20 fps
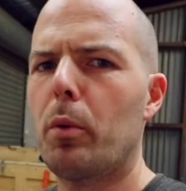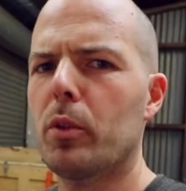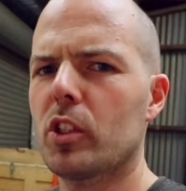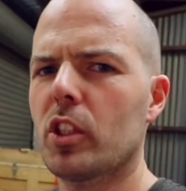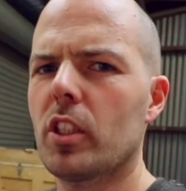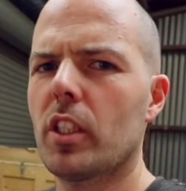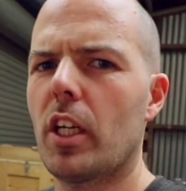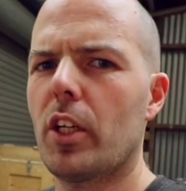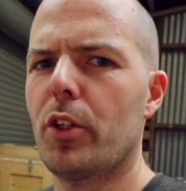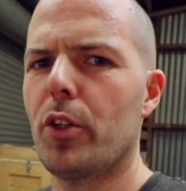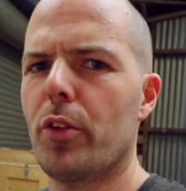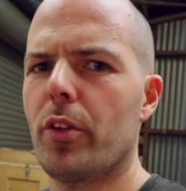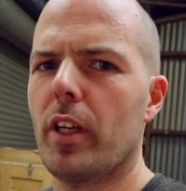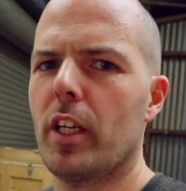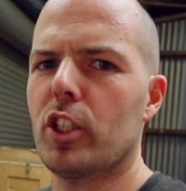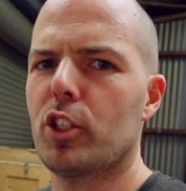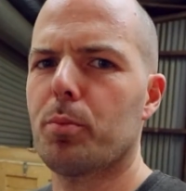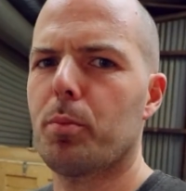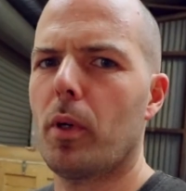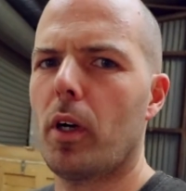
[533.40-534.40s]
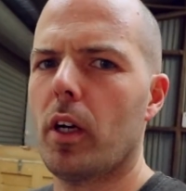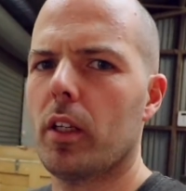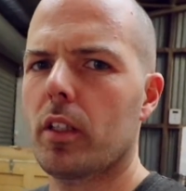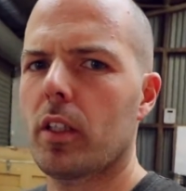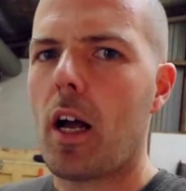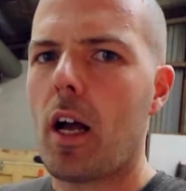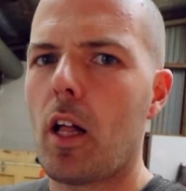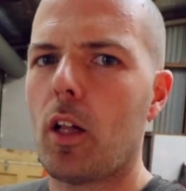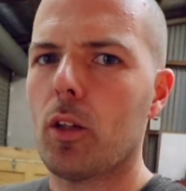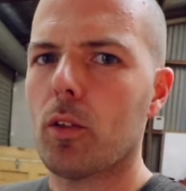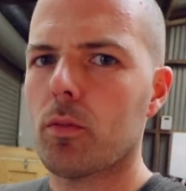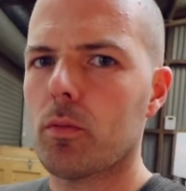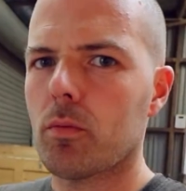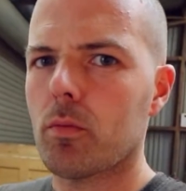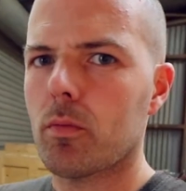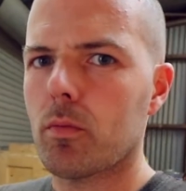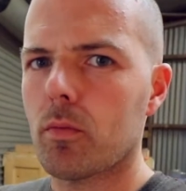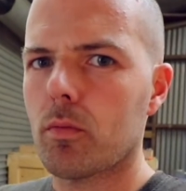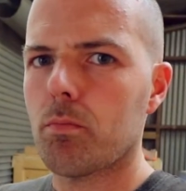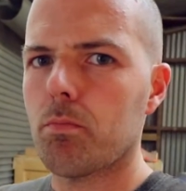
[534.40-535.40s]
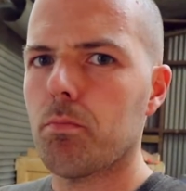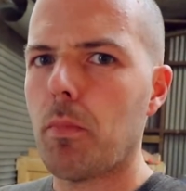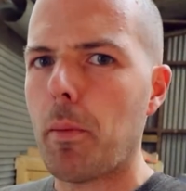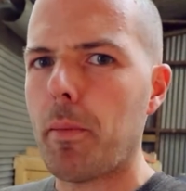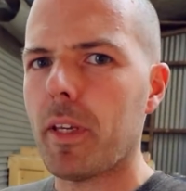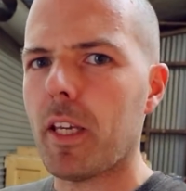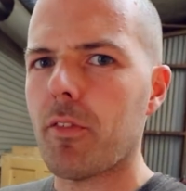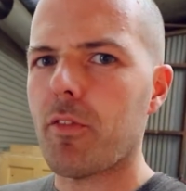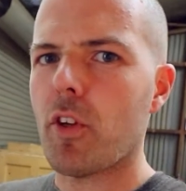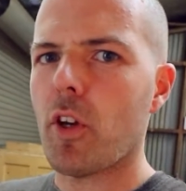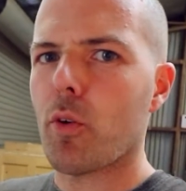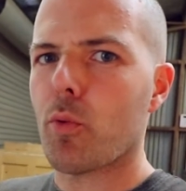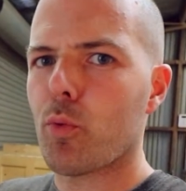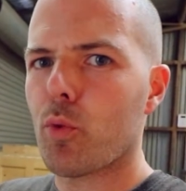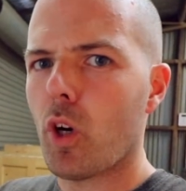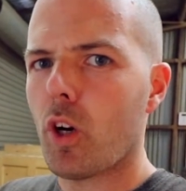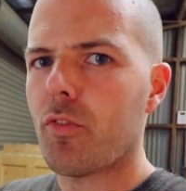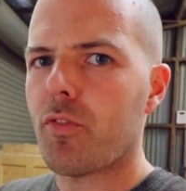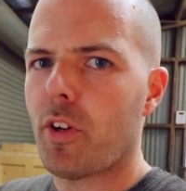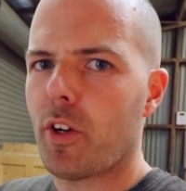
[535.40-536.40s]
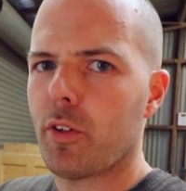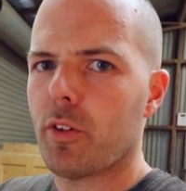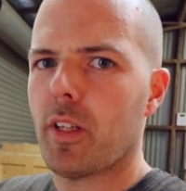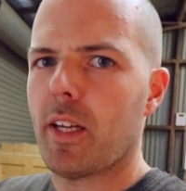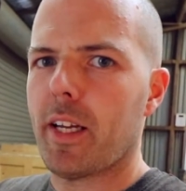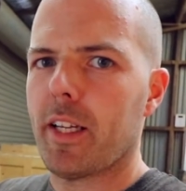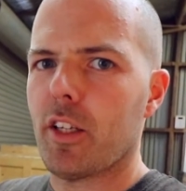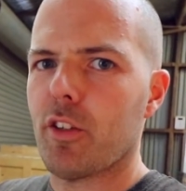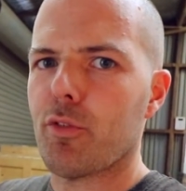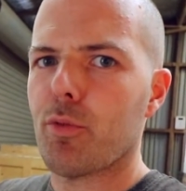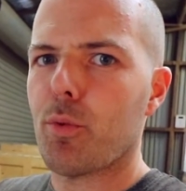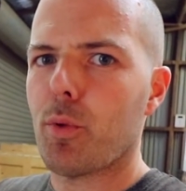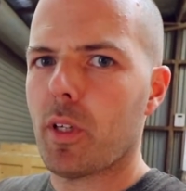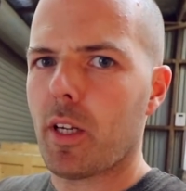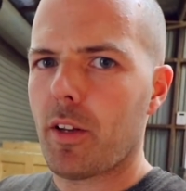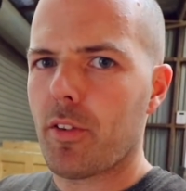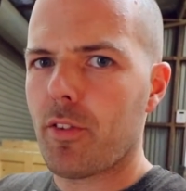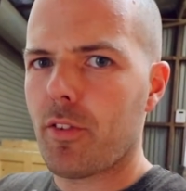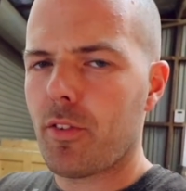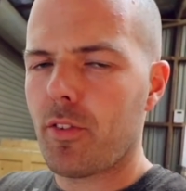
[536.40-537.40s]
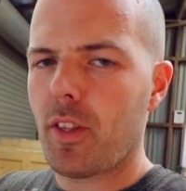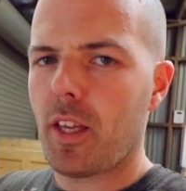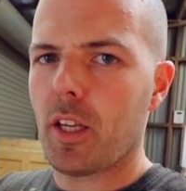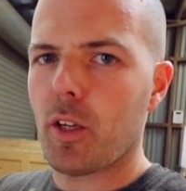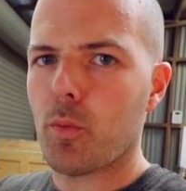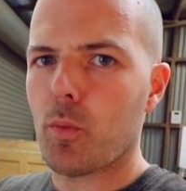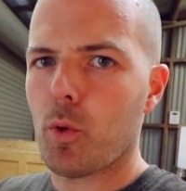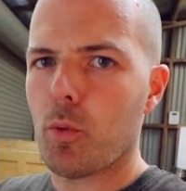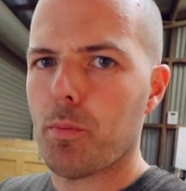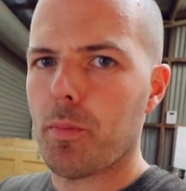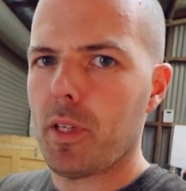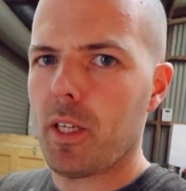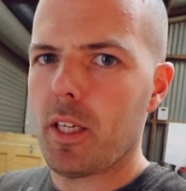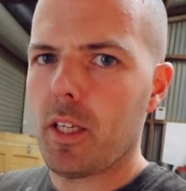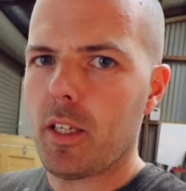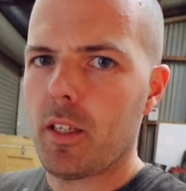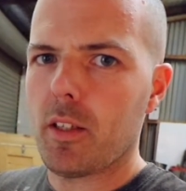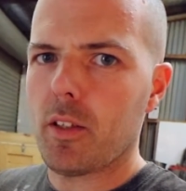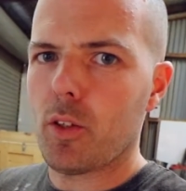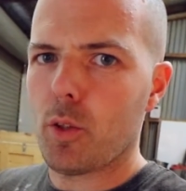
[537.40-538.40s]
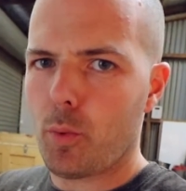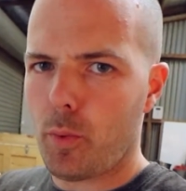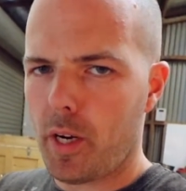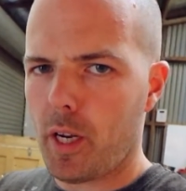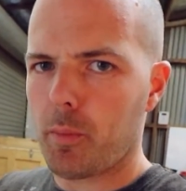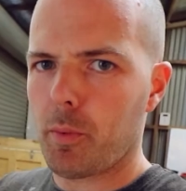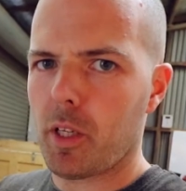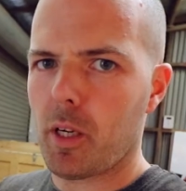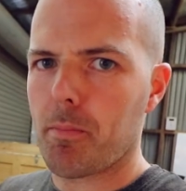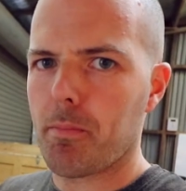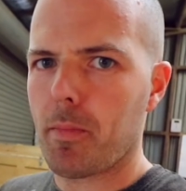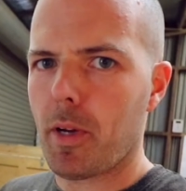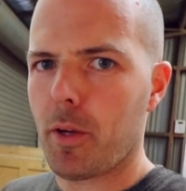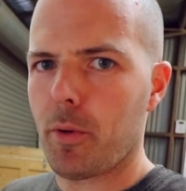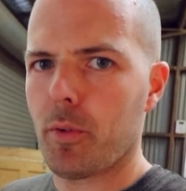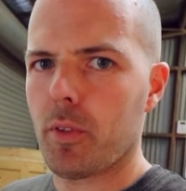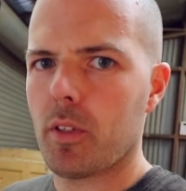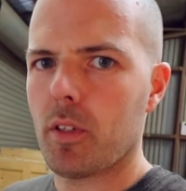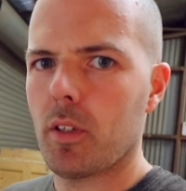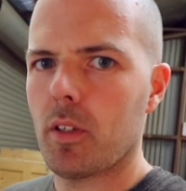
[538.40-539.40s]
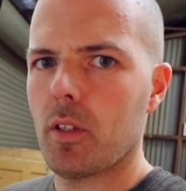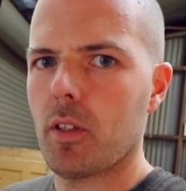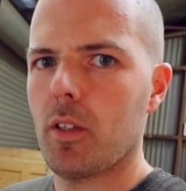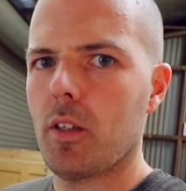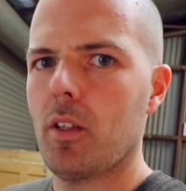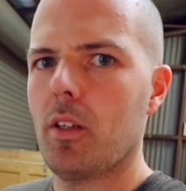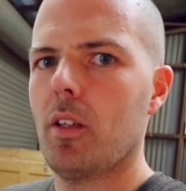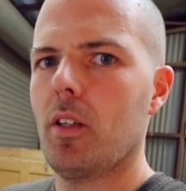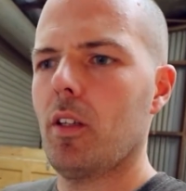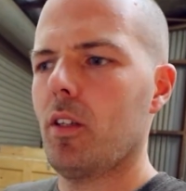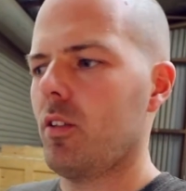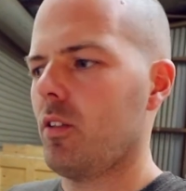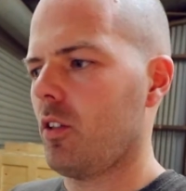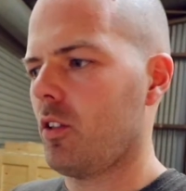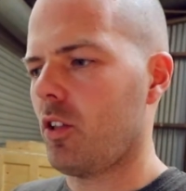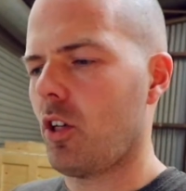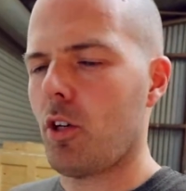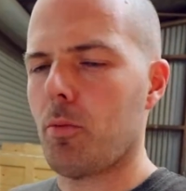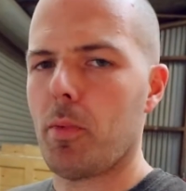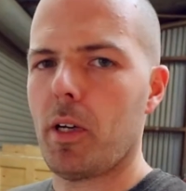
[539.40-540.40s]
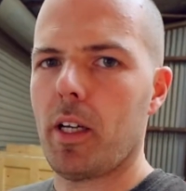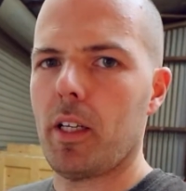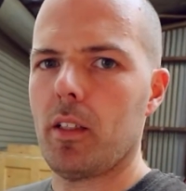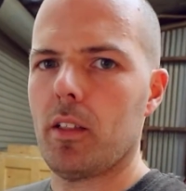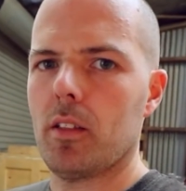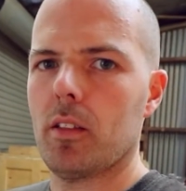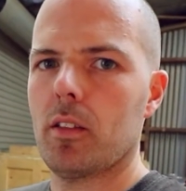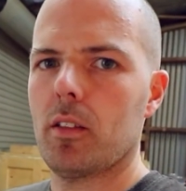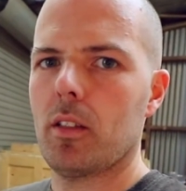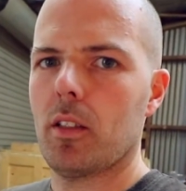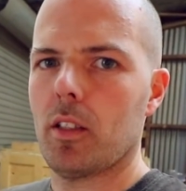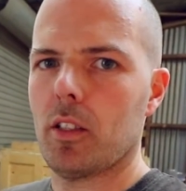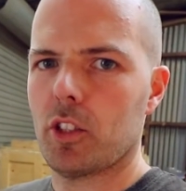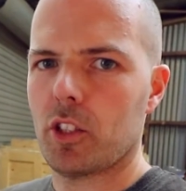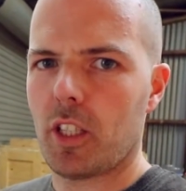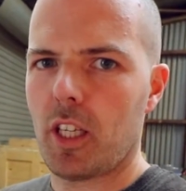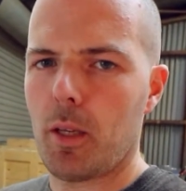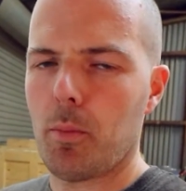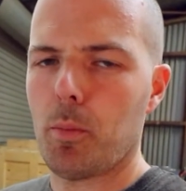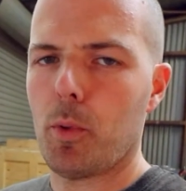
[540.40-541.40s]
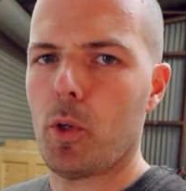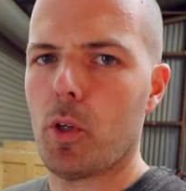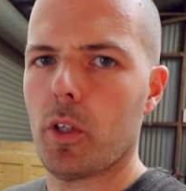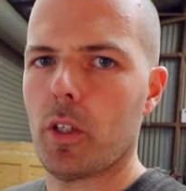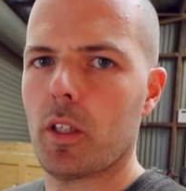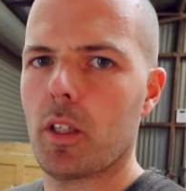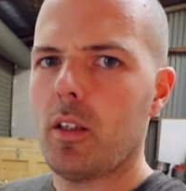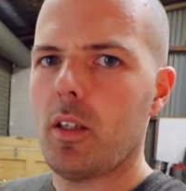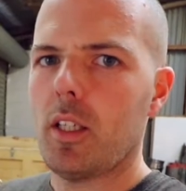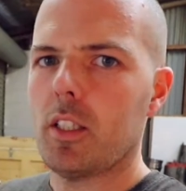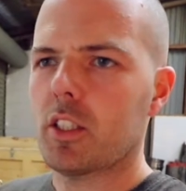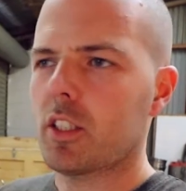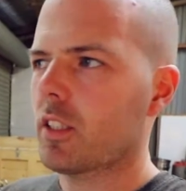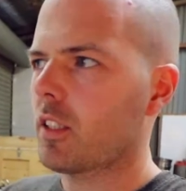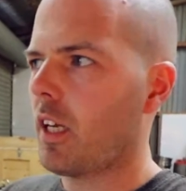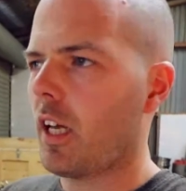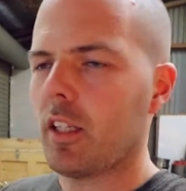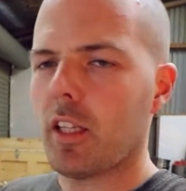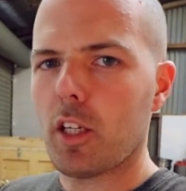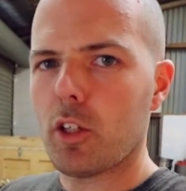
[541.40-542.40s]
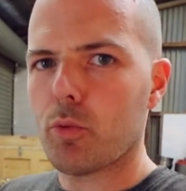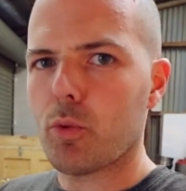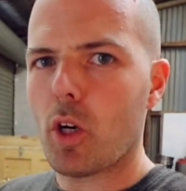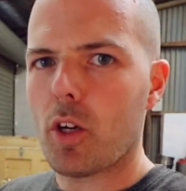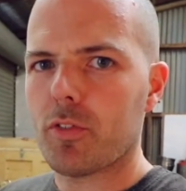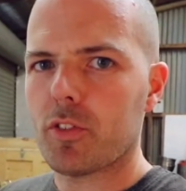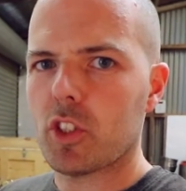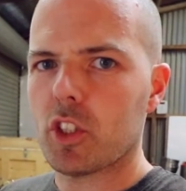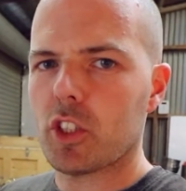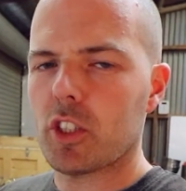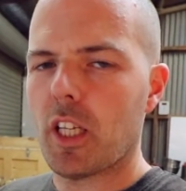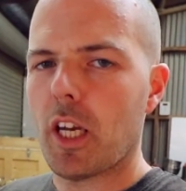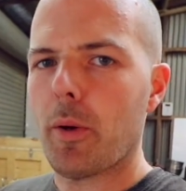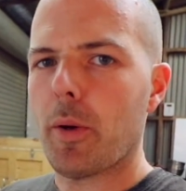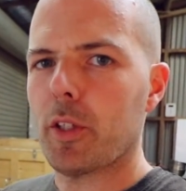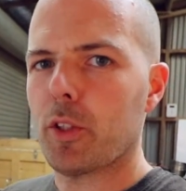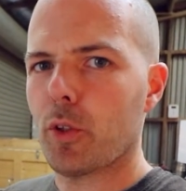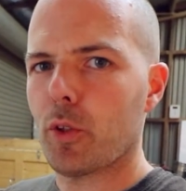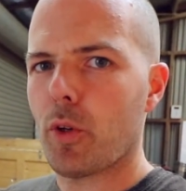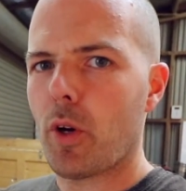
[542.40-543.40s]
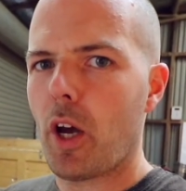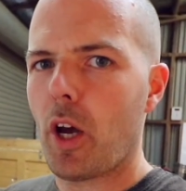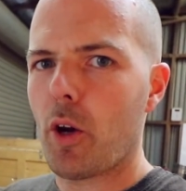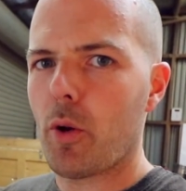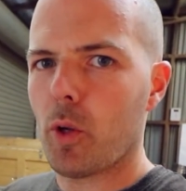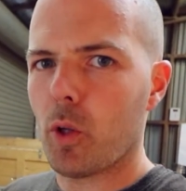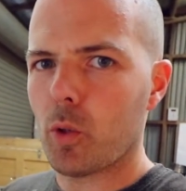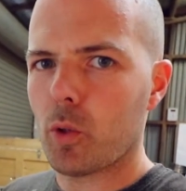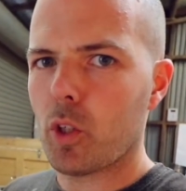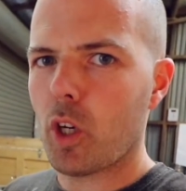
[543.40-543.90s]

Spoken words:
wasn't gonna do this, but I'll maybe give you a rough outline of what I think will be the way I'm gonna mount the turbine to the skateboard. It's a little rough just now. I don't know how it'll